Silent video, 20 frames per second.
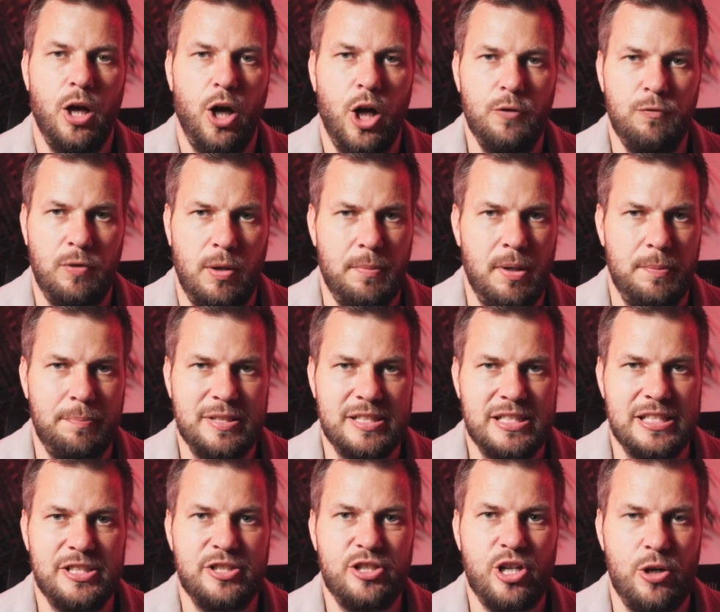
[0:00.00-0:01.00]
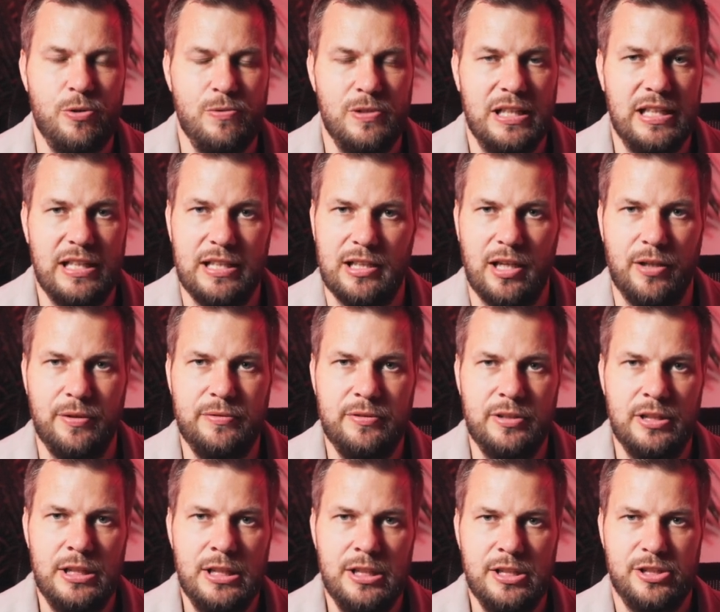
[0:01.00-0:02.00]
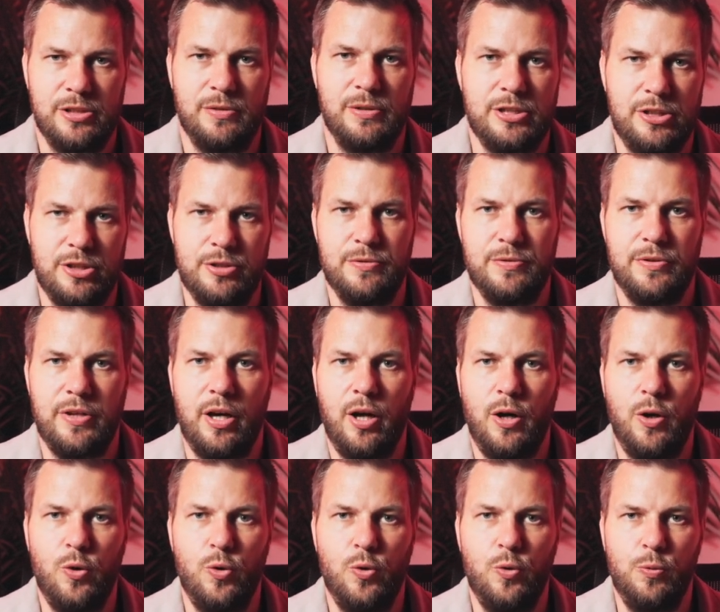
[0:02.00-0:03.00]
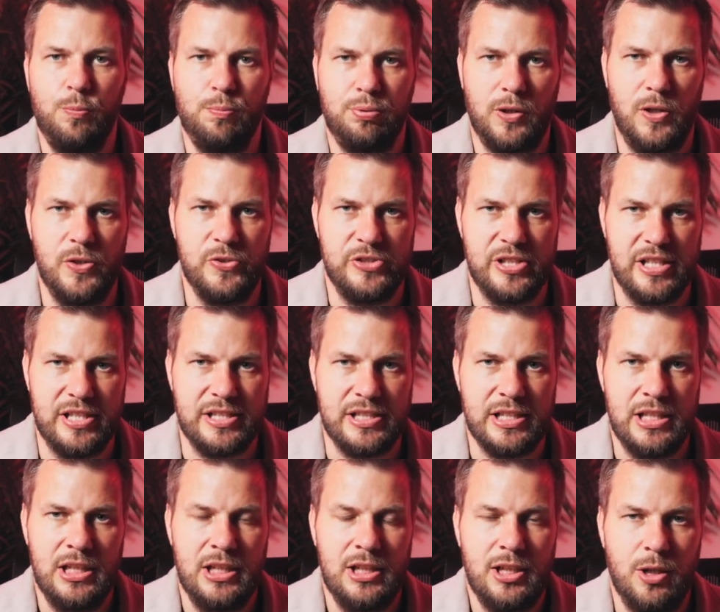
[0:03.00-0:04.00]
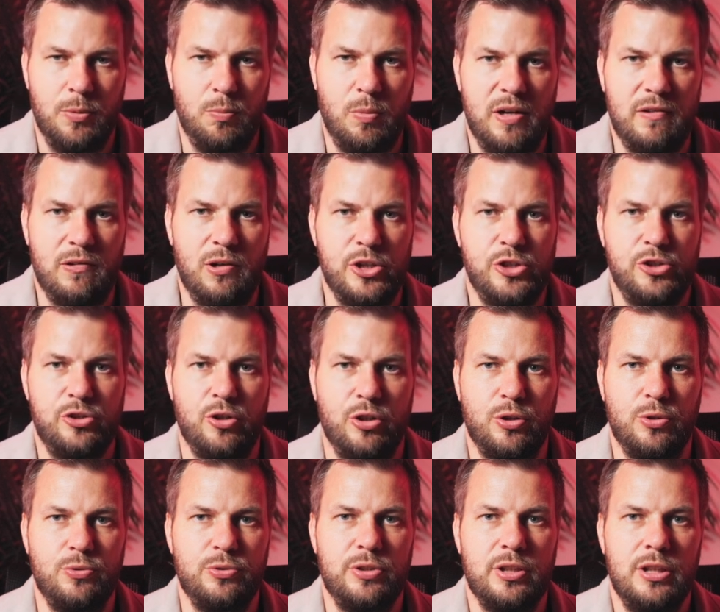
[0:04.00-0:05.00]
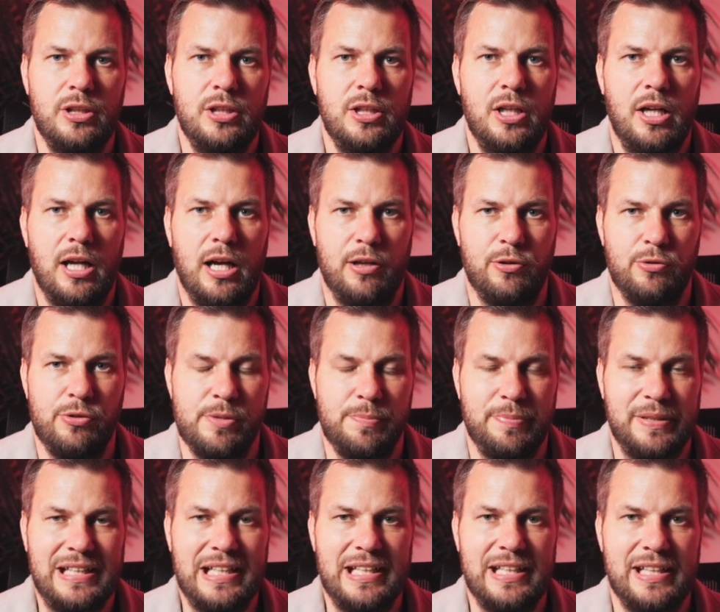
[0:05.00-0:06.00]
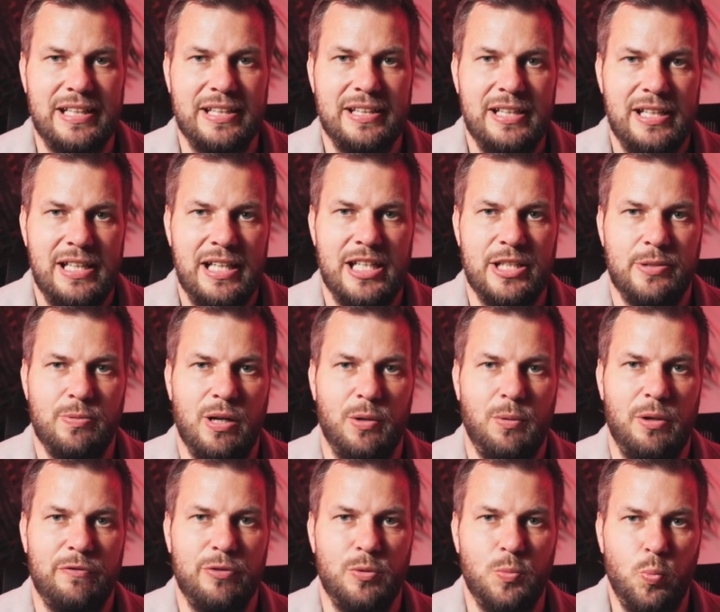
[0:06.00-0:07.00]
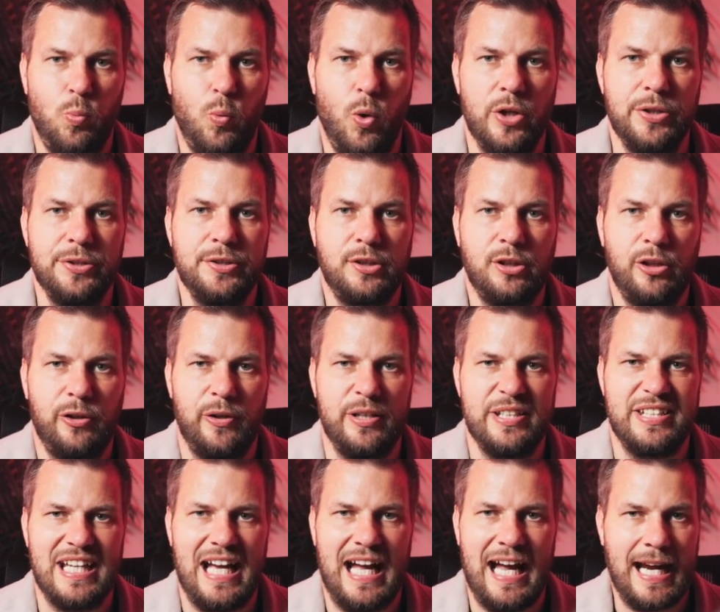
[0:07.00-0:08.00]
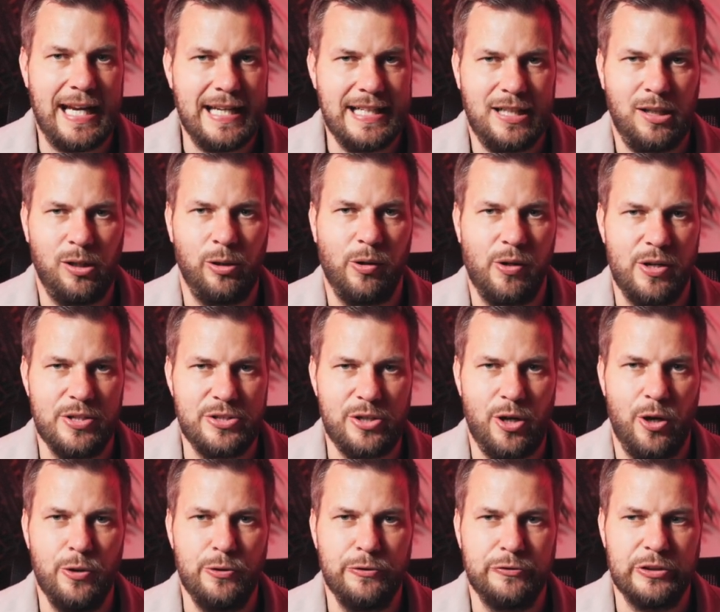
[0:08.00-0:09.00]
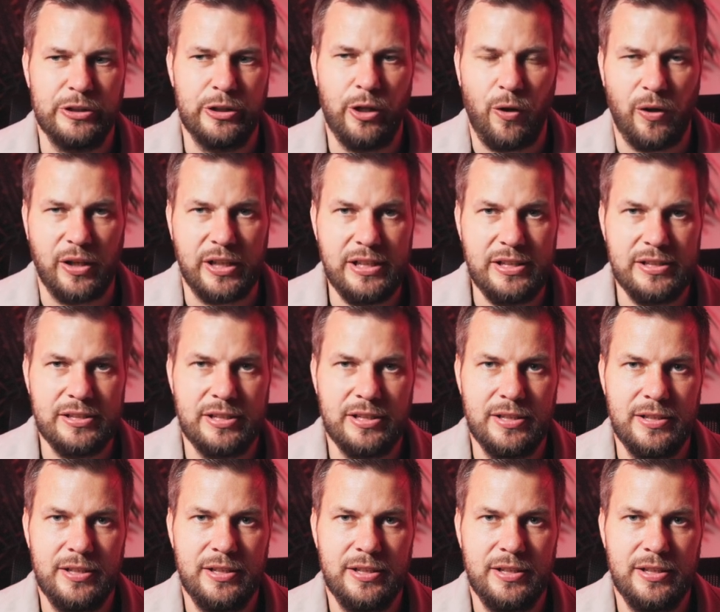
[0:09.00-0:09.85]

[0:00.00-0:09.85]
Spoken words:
I run my business totally alone, so I do the whole process. And where I struggled at the beginning is where I went from 1 client to 8 clients overnight,